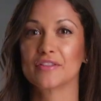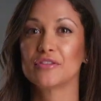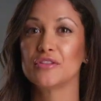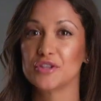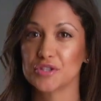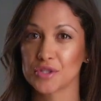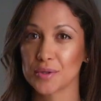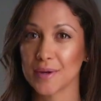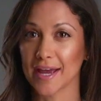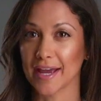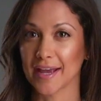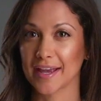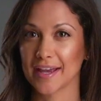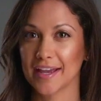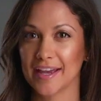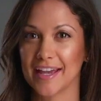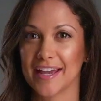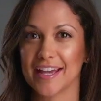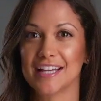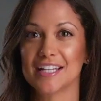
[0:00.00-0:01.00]
The trick
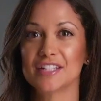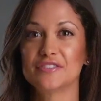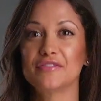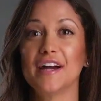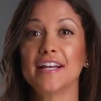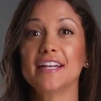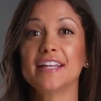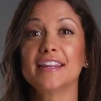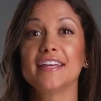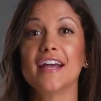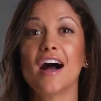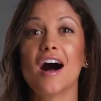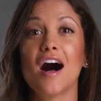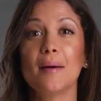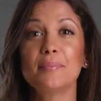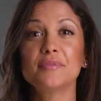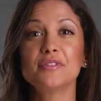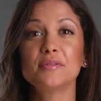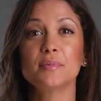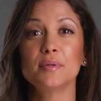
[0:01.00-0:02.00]
is finding the
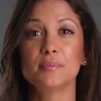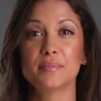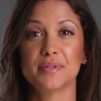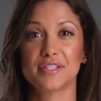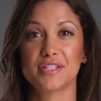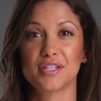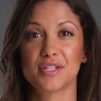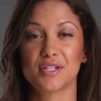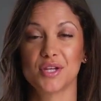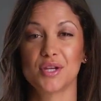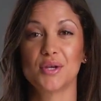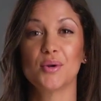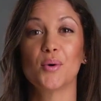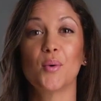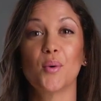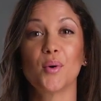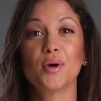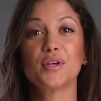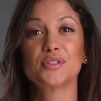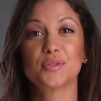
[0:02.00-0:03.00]
optimum position
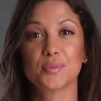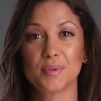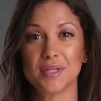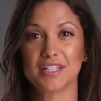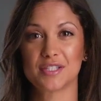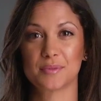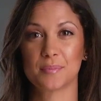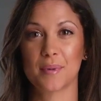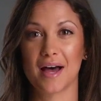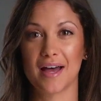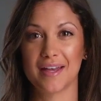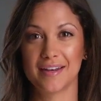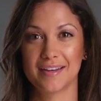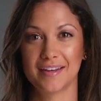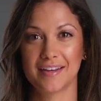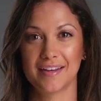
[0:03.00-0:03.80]
or sweet spot,